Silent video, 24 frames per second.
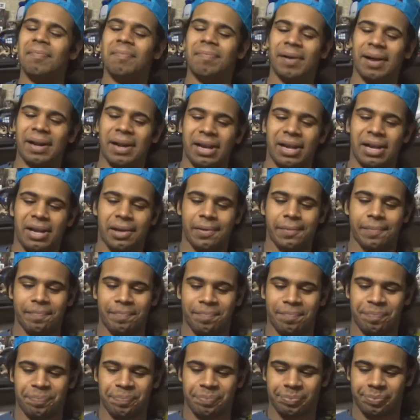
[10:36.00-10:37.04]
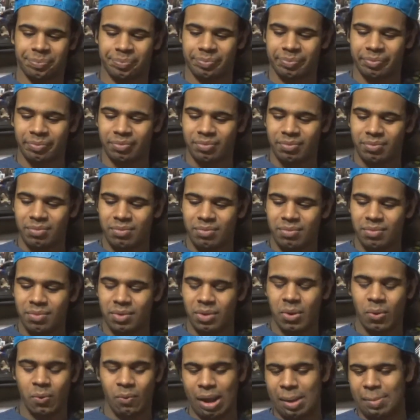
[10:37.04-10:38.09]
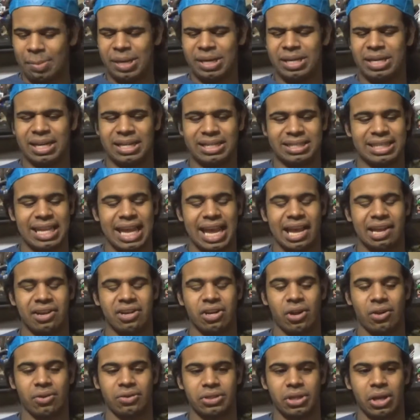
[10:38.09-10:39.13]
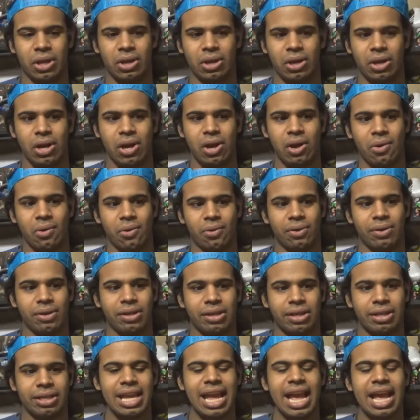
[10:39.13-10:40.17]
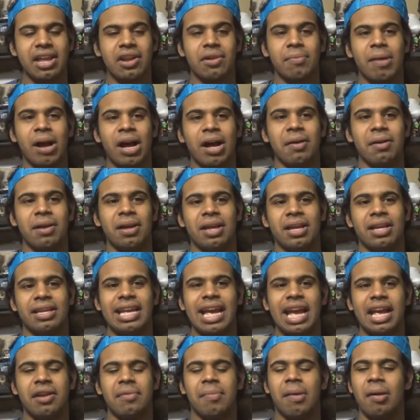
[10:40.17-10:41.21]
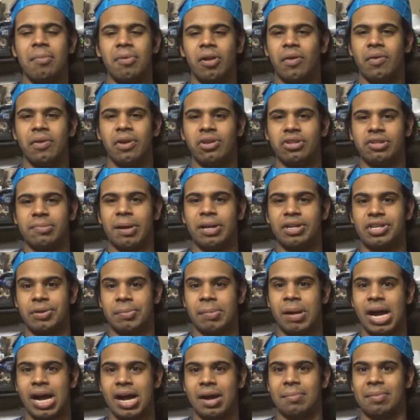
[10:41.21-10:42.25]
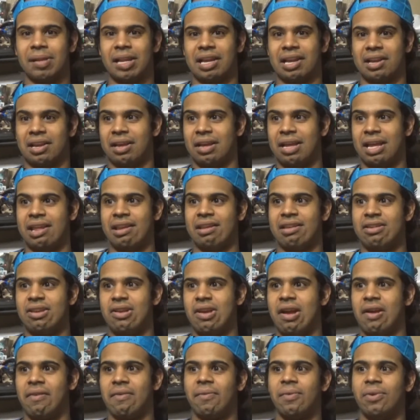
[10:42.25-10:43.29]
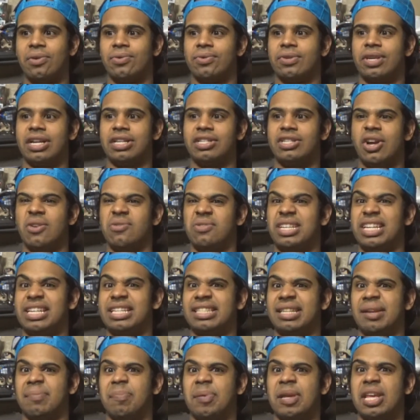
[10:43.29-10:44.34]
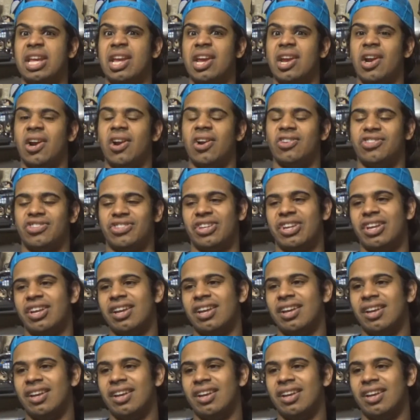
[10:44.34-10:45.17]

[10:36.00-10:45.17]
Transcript: But um, Webby does that. He goes, "Oh yeah, your mom. Yeah, your mom. No one knows about your mom. Like, in everyone who does know disappears."